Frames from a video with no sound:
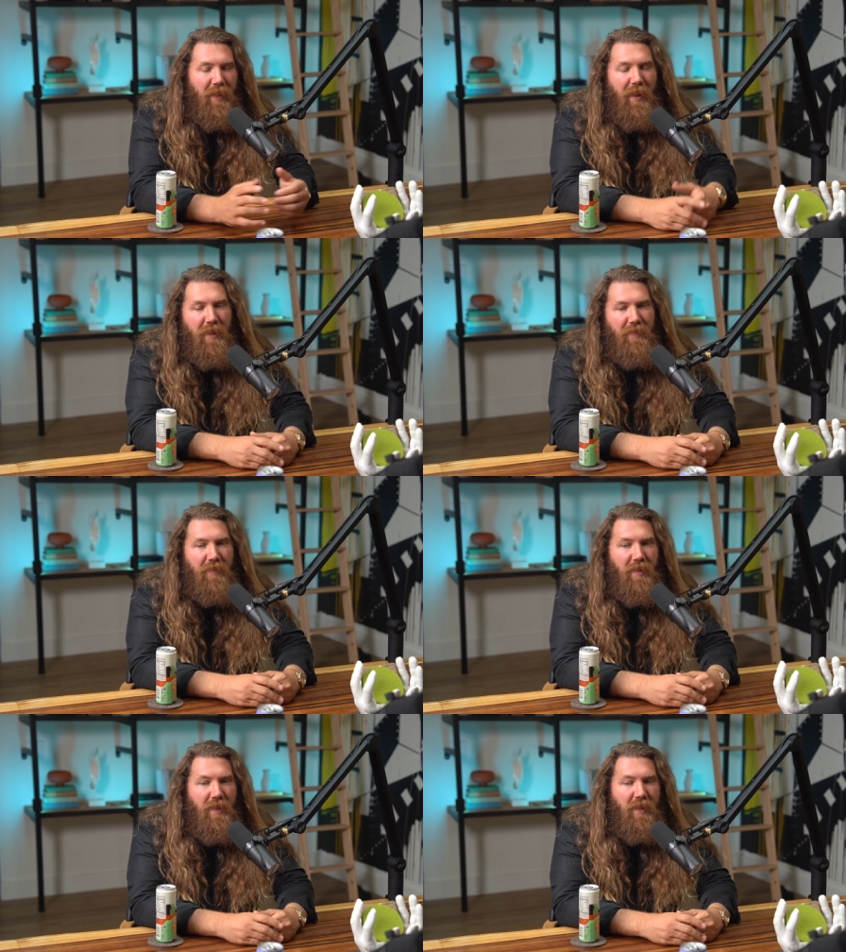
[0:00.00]

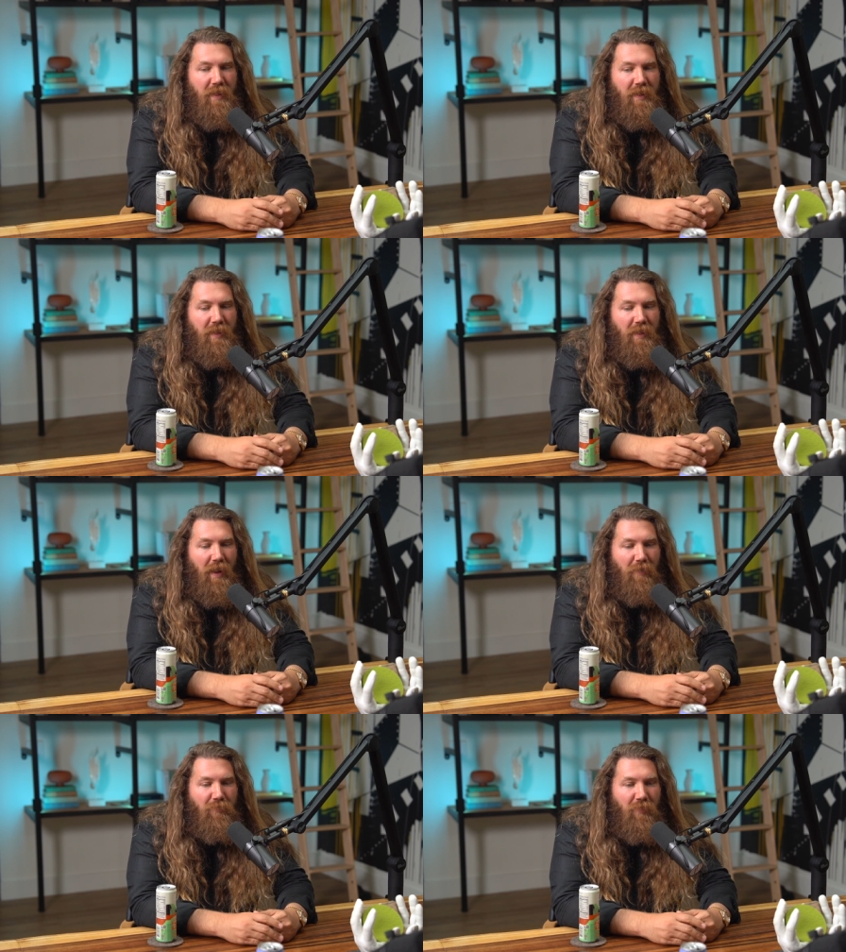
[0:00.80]
And
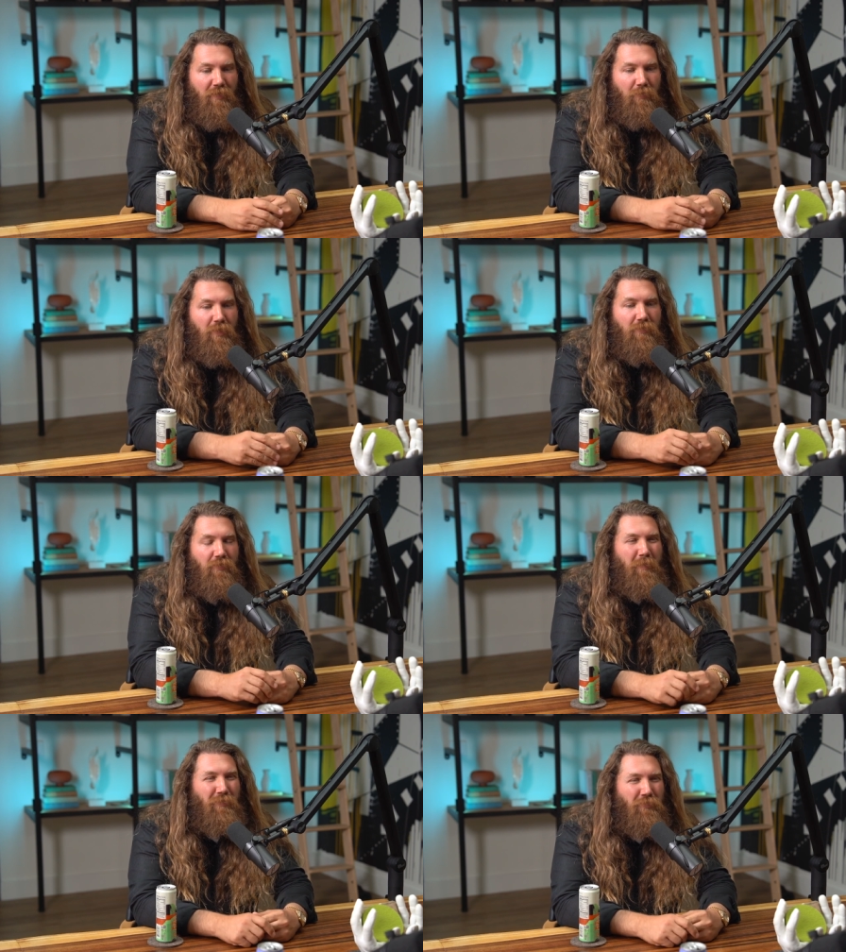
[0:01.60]
I was on the road
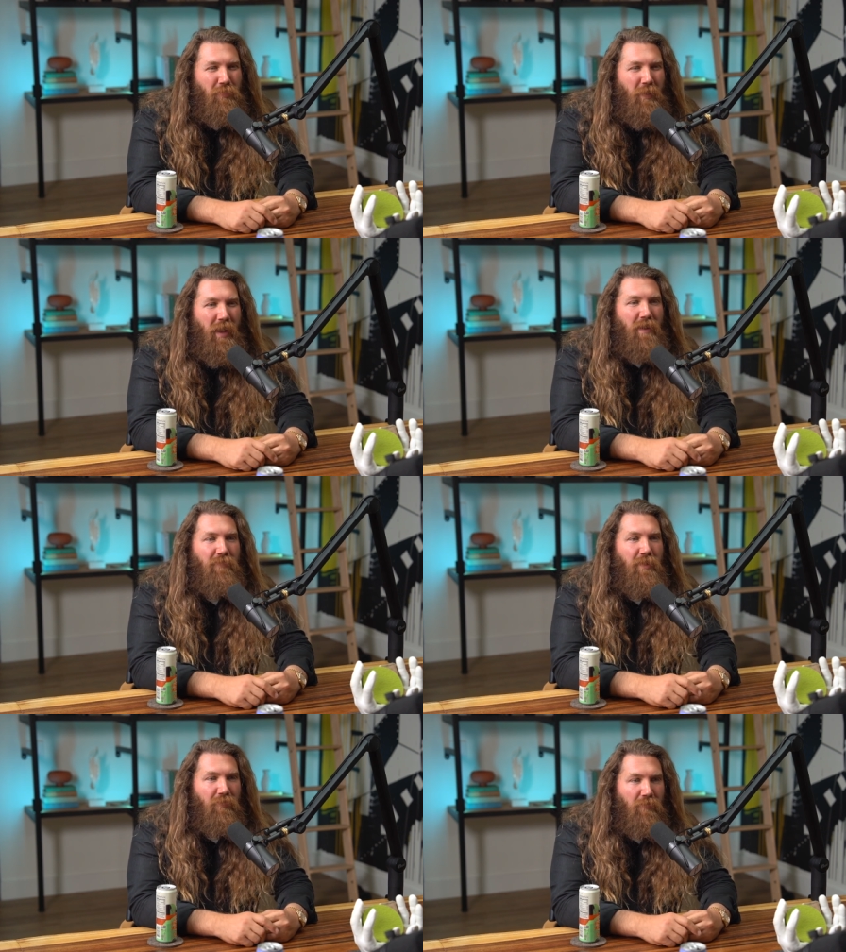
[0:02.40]
for about two and a
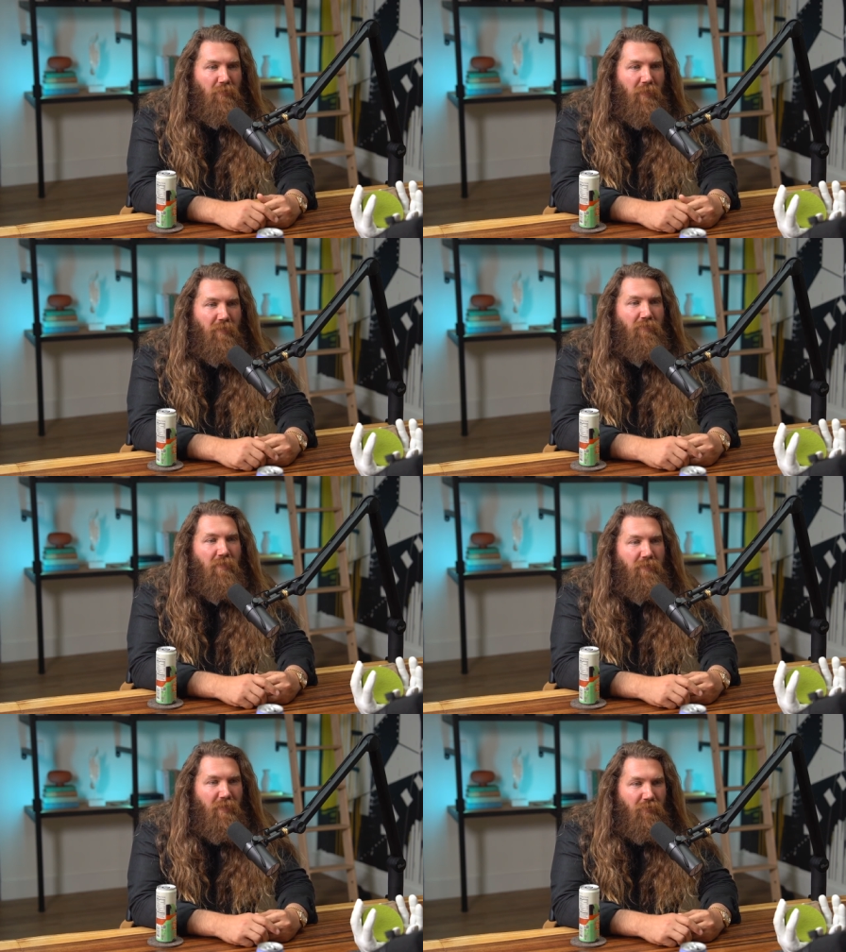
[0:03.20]
half years doing that
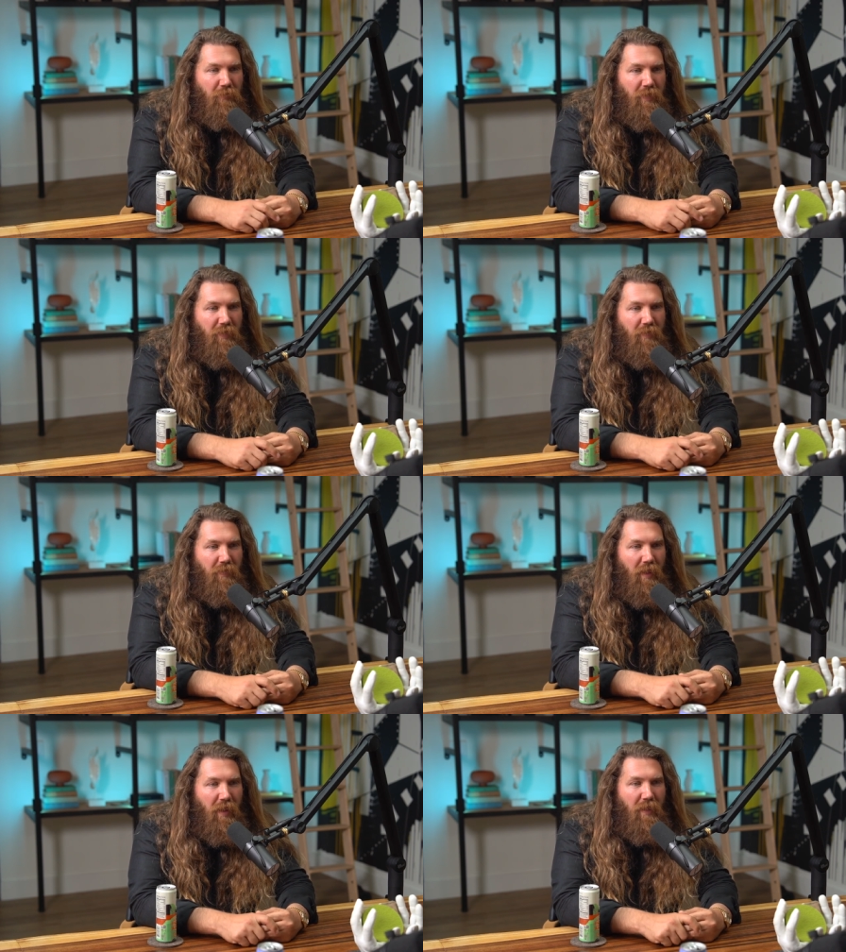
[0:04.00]
seven days a week
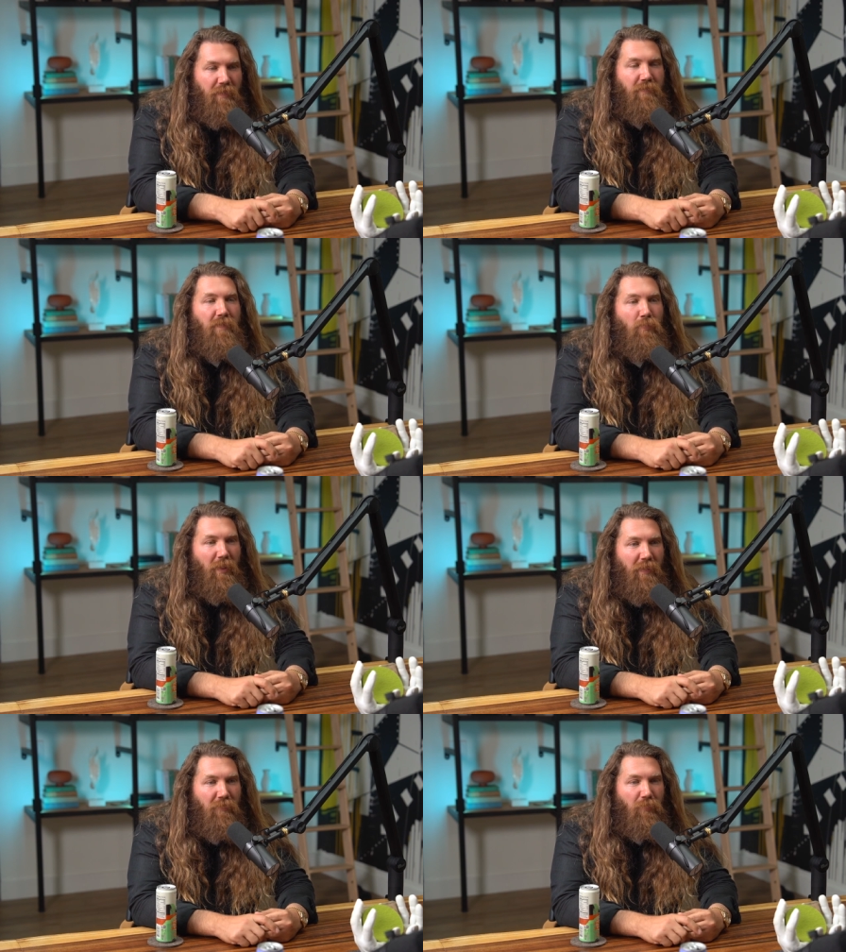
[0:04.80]
and did
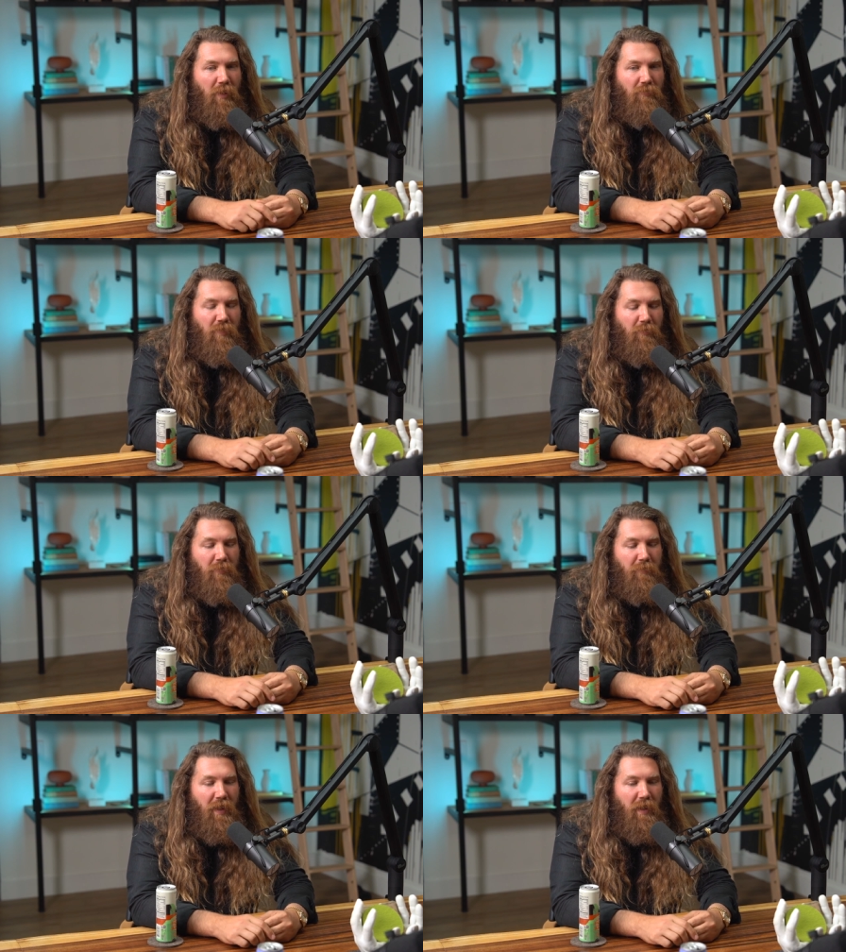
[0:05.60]
well enough where I was
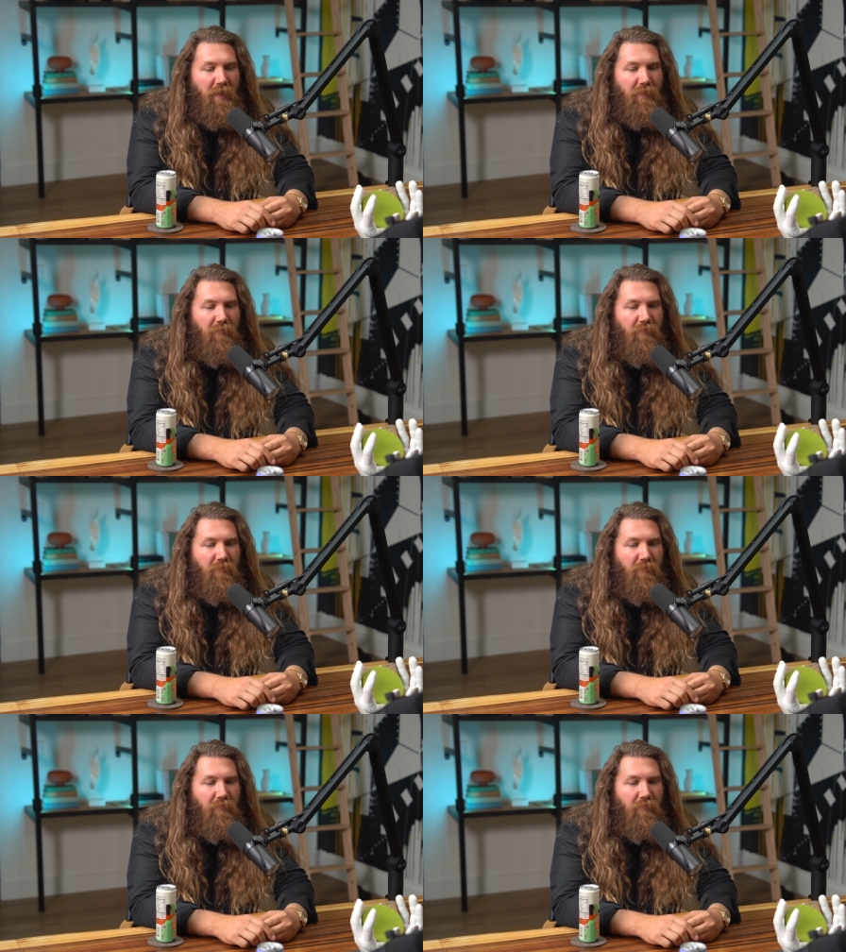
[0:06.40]
able to buy,